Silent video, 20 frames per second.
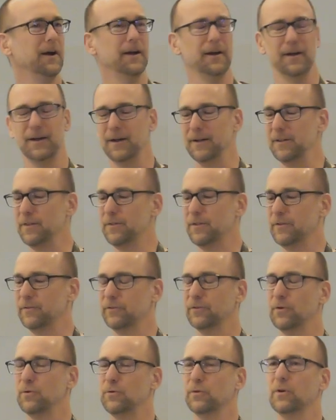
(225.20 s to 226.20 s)
uh,
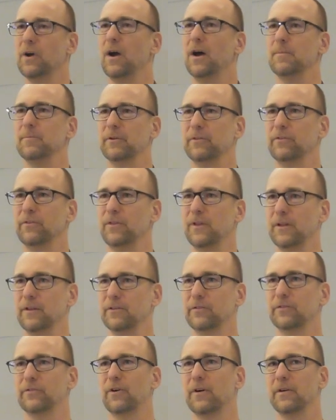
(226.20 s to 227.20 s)
this whole comics
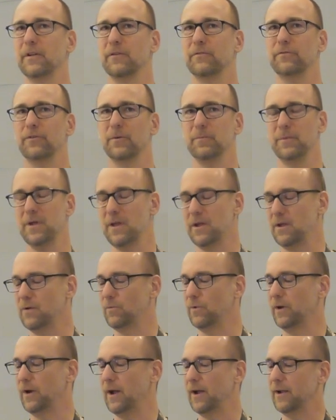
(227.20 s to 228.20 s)
thing started for
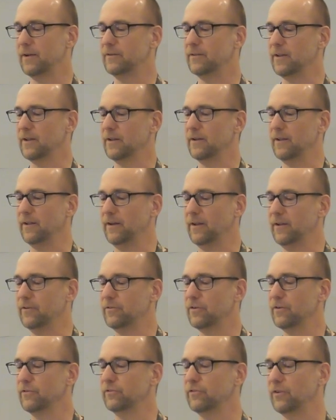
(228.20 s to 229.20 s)
me when I did an
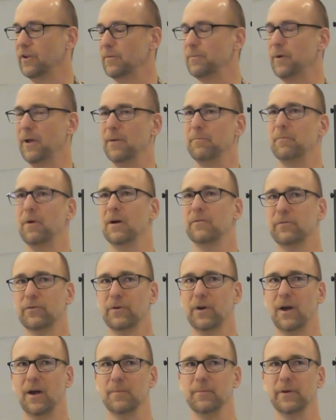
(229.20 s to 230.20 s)
internship at
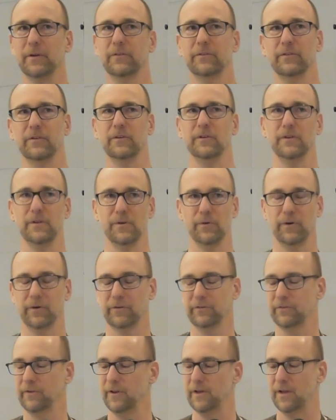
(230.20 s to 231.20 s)
Marvel Comics in New
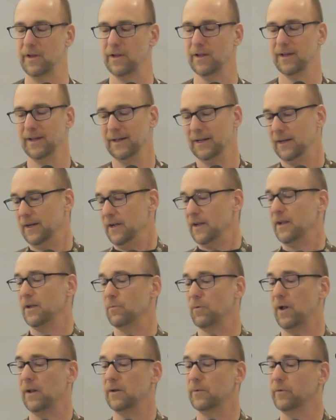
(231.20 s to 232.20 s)
York City.
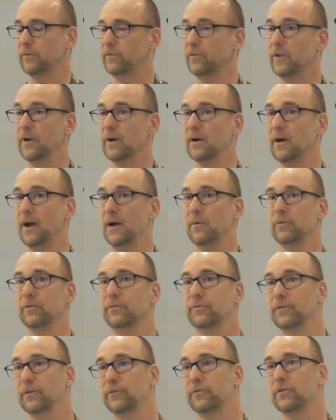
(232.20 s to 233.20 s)
And while I was there, I
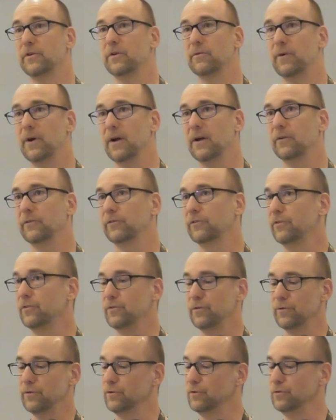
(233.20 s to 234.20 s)
was filtering around
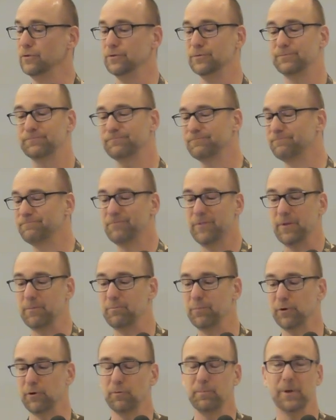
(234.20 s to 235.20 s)
to the
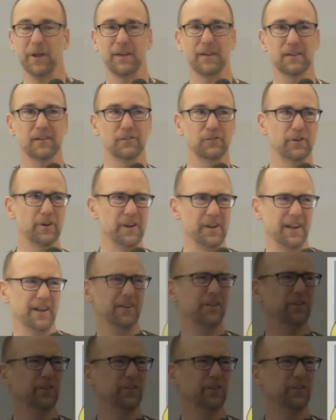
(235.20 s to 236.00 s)
bullpen, learning